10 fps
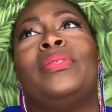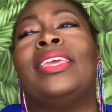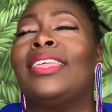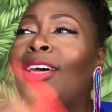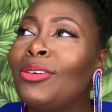
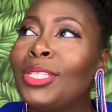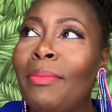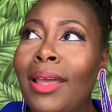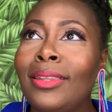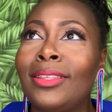yeah,
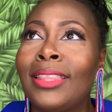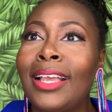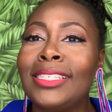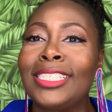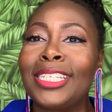
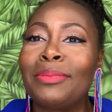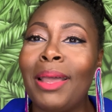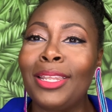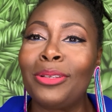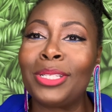that's just my
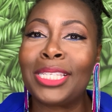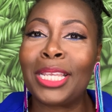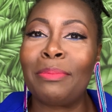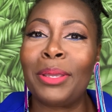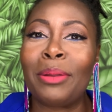little
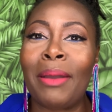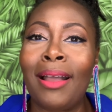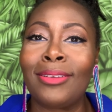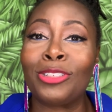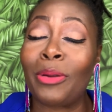tidbit
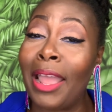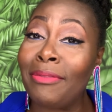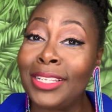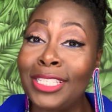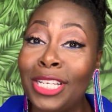about
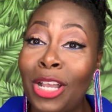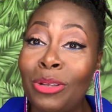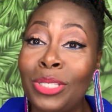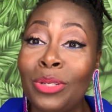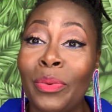traveling to
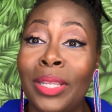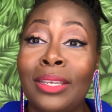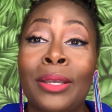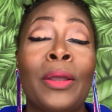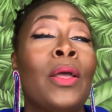Costa
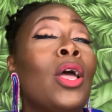Rica.